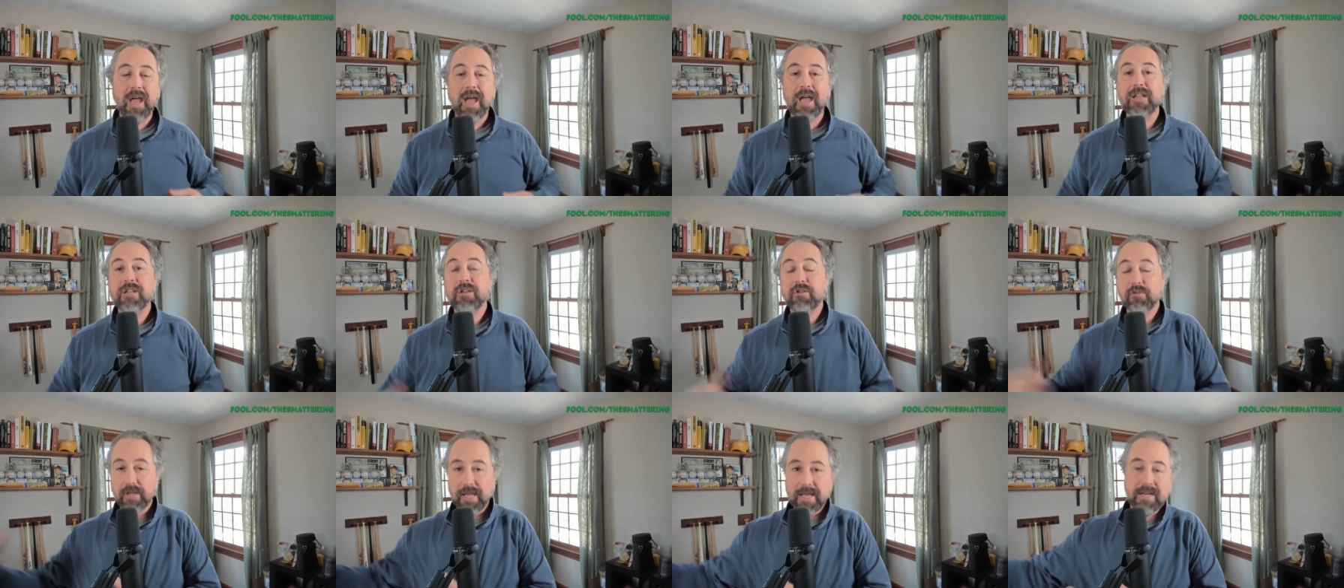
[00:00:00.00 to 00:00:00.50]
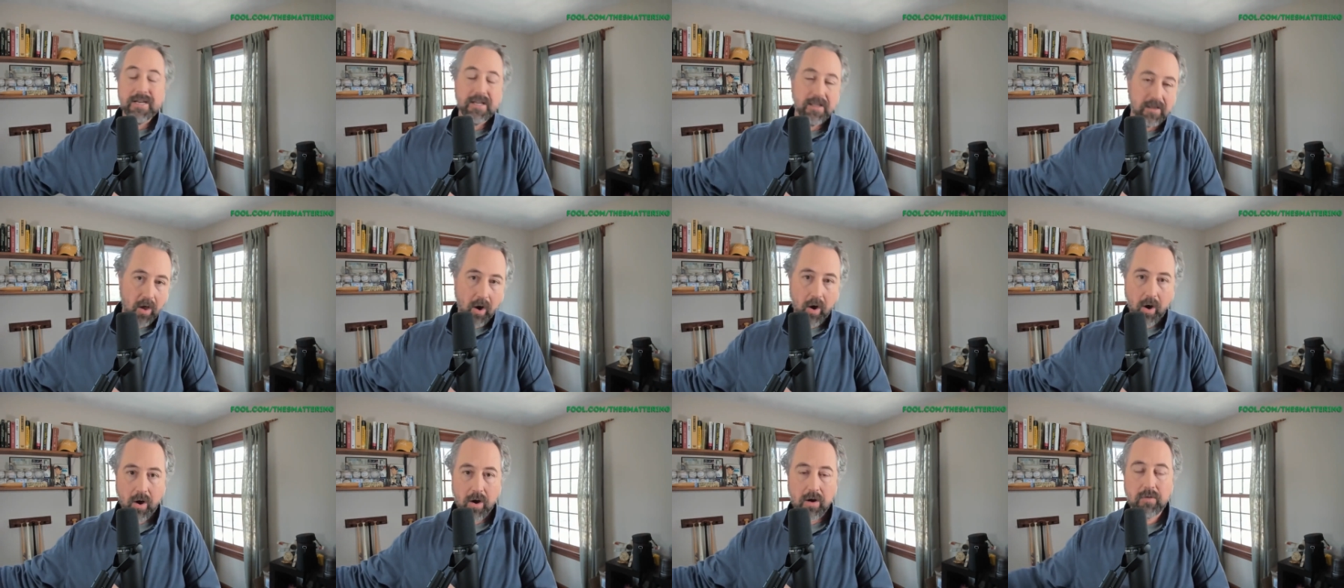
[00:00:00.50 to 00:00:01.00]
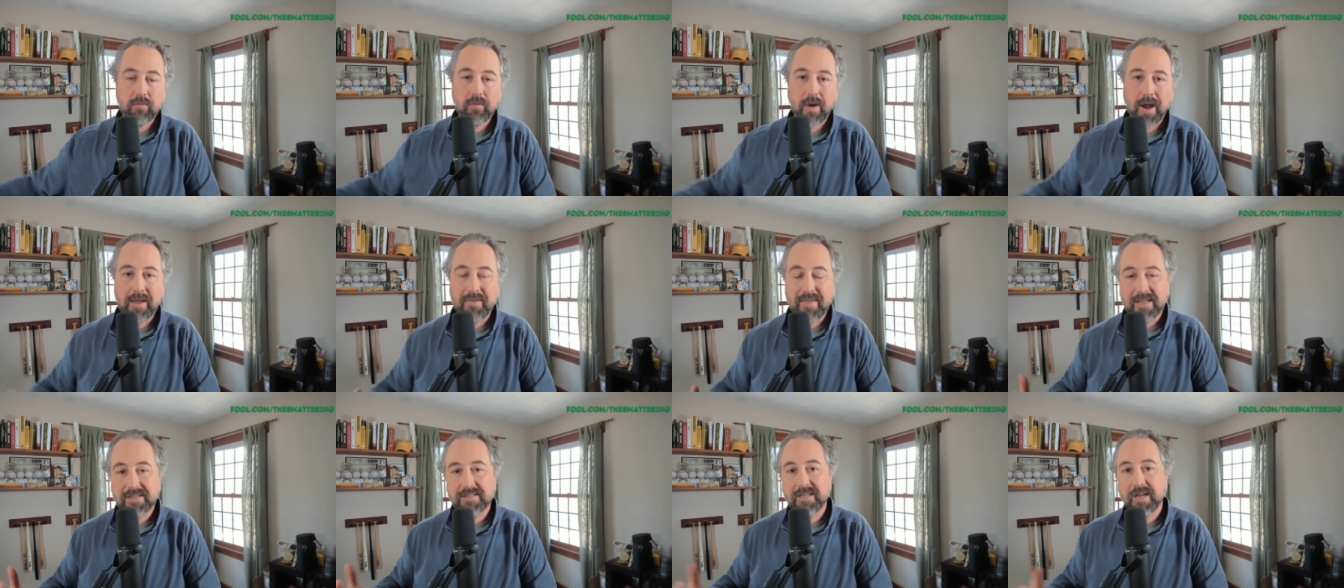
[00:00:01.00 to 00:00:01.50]
And you lend it long,
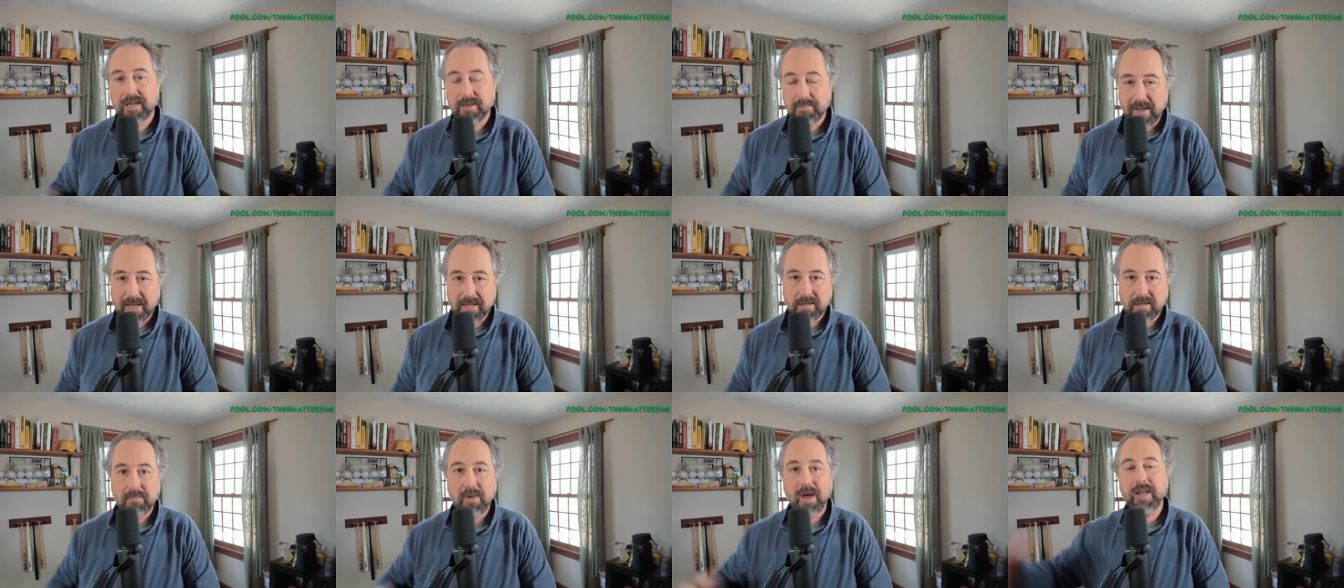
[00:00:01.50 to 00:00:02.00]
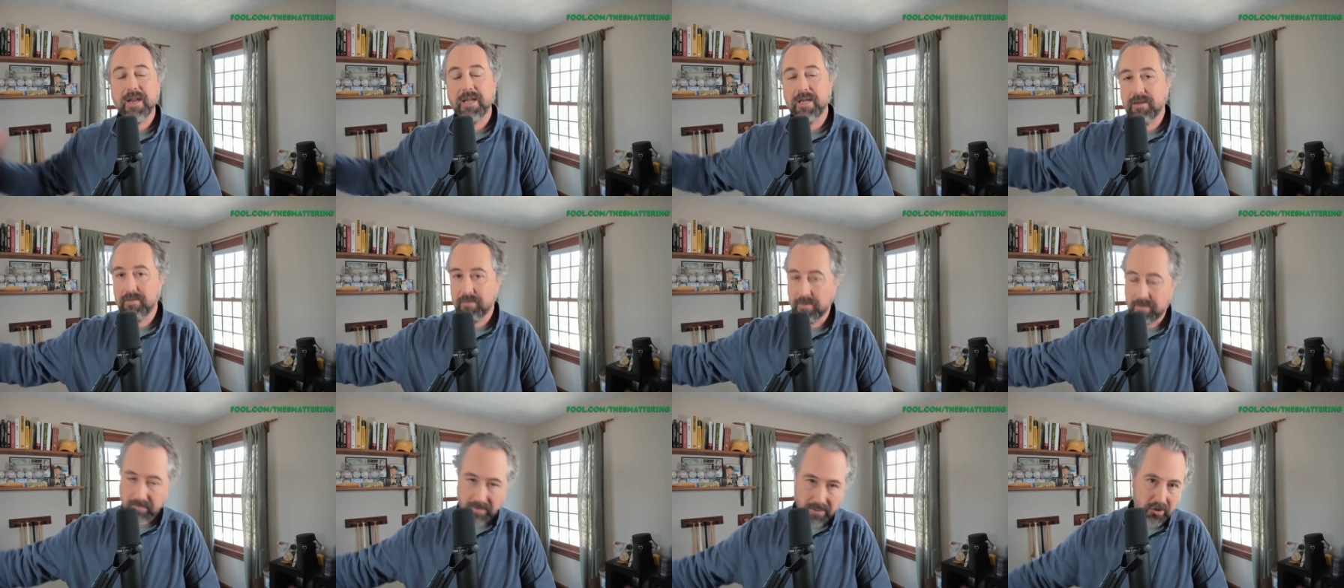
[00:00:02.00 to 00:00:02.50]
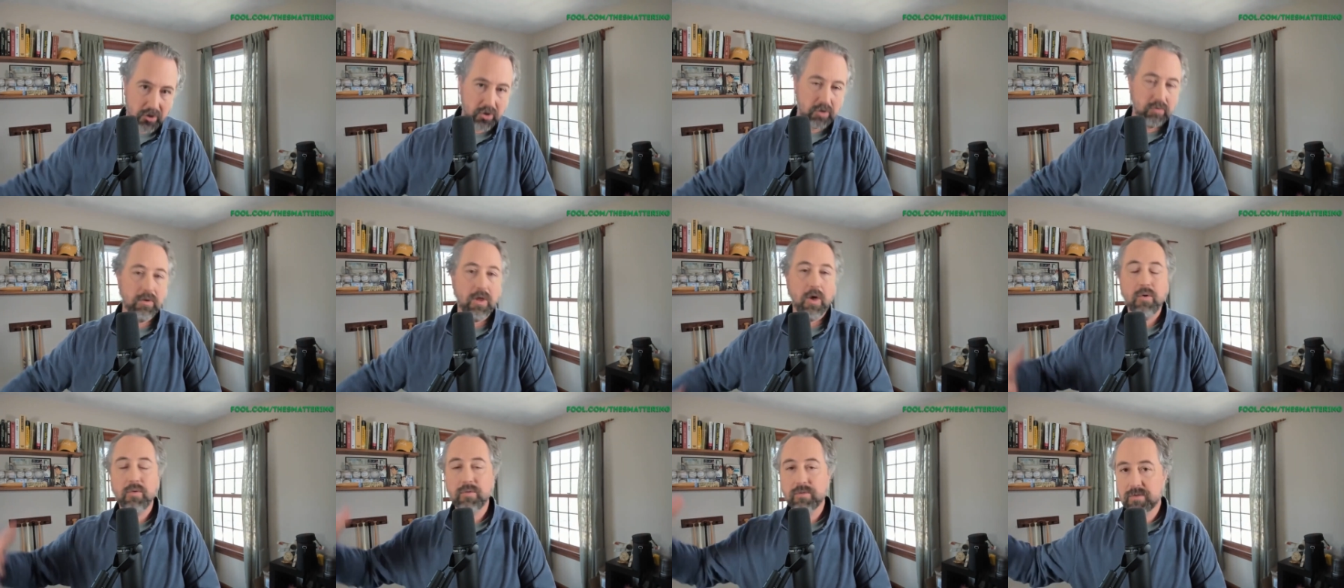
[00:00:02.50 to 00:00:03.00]
right? And that's how you make the money. You issue
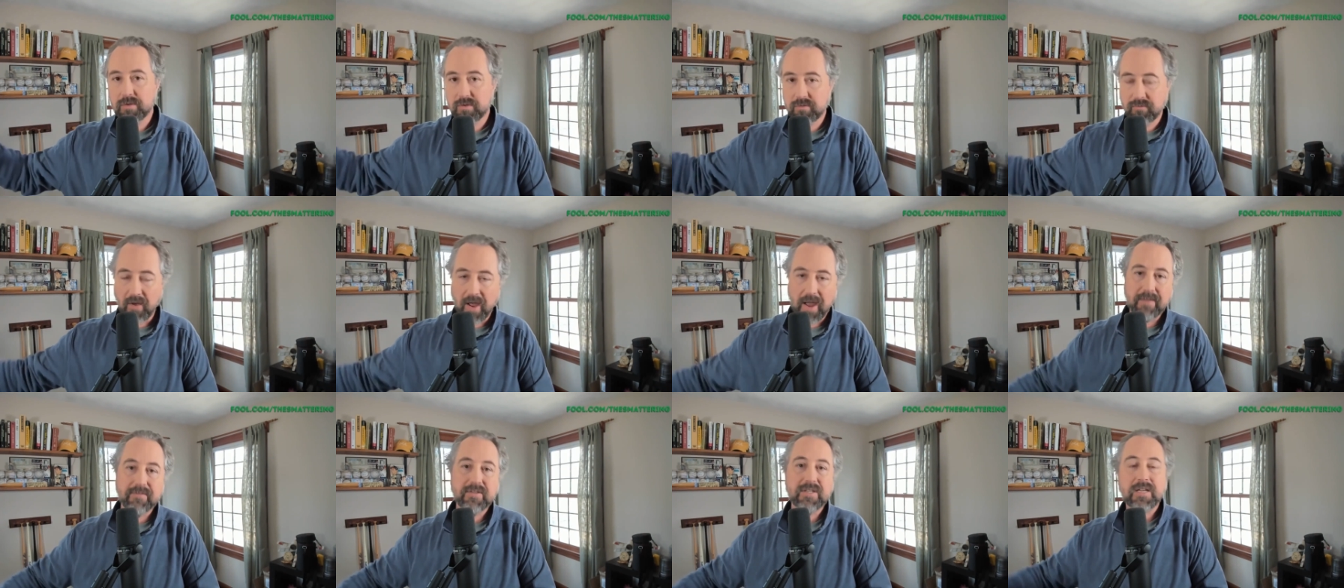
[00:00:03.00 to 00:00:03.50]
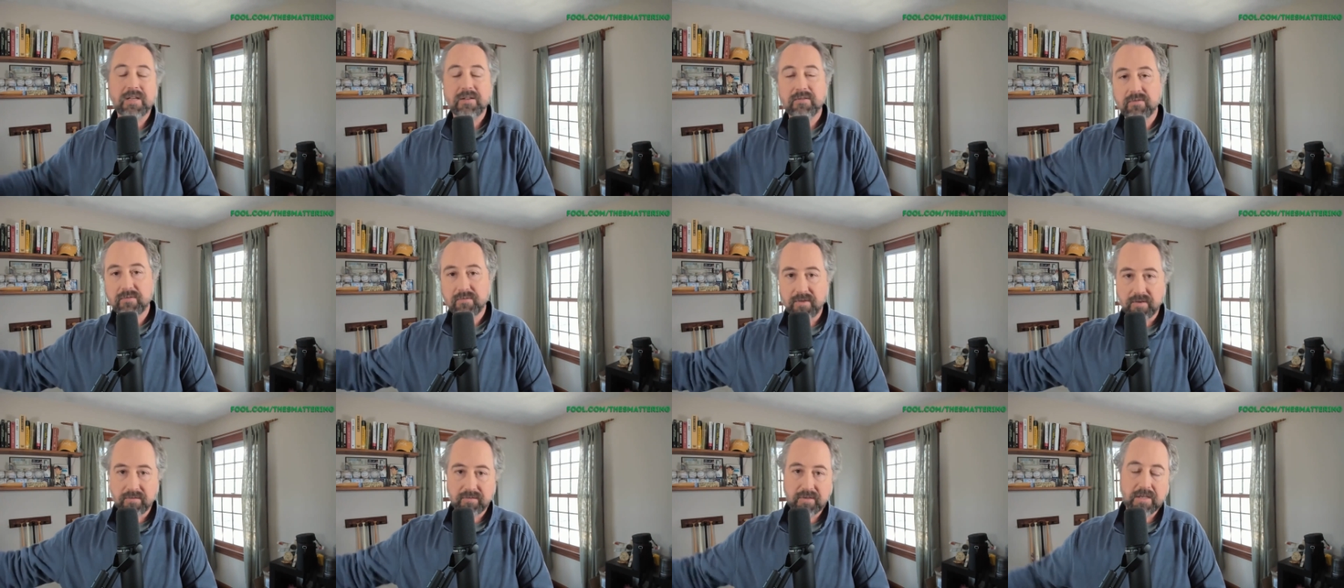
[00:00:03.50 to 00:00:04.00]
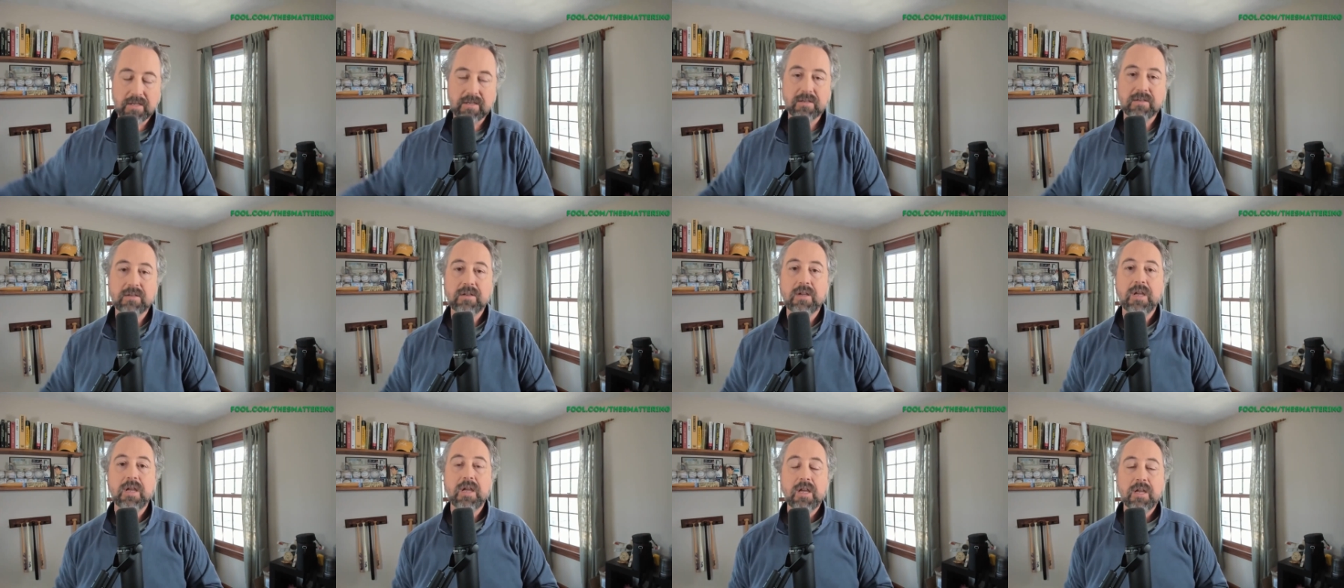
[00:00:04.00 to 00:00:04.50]
loans 5, 10,
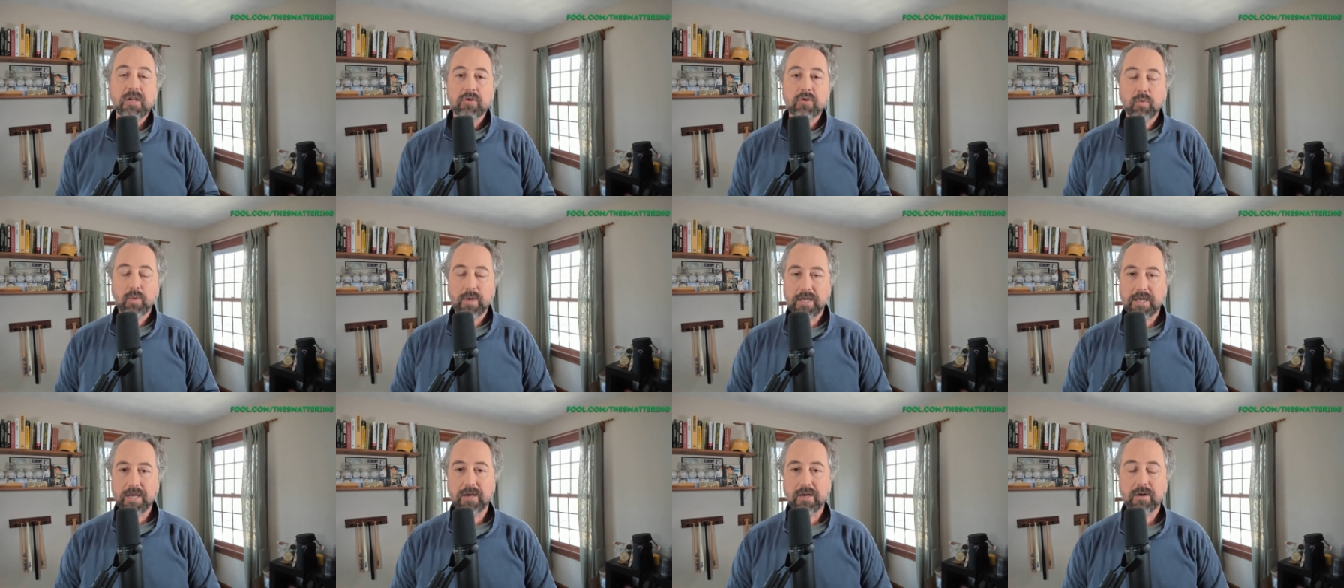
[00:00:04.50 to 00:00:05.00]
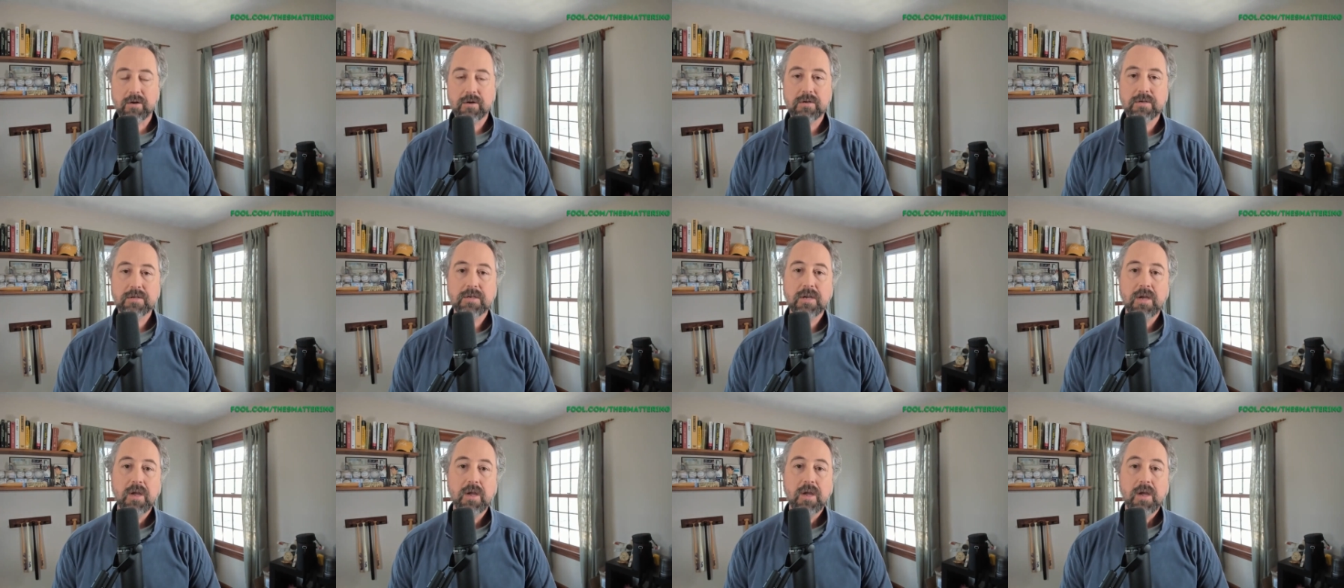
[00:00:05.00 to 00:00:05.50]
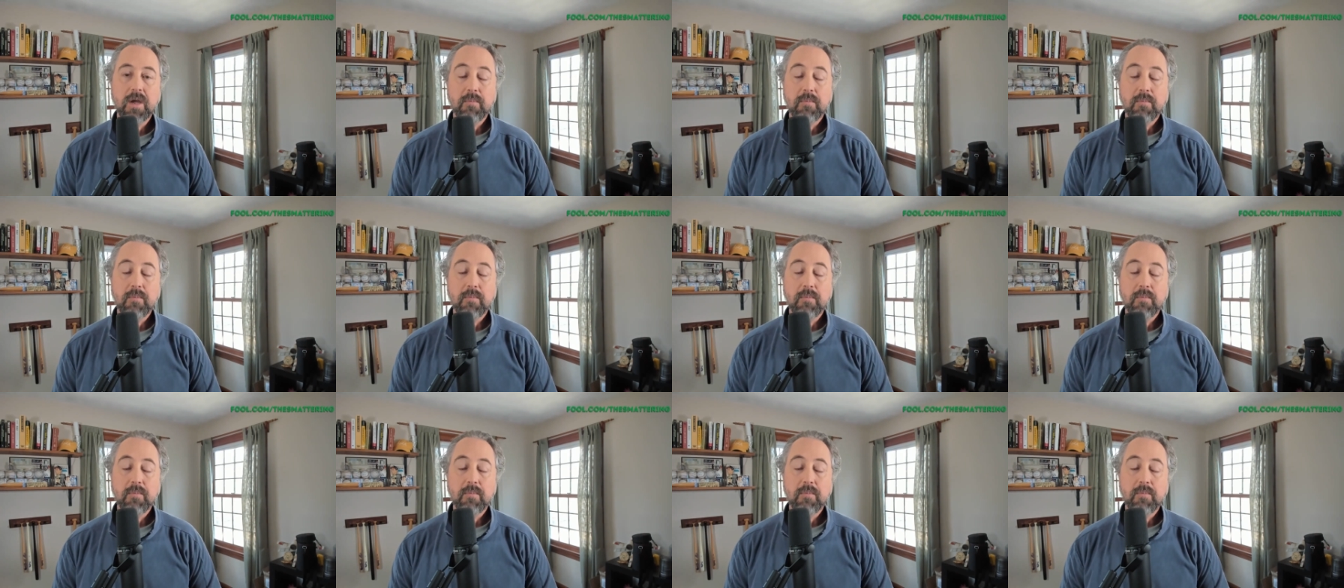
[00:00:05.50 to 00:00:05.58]
15, 20 years.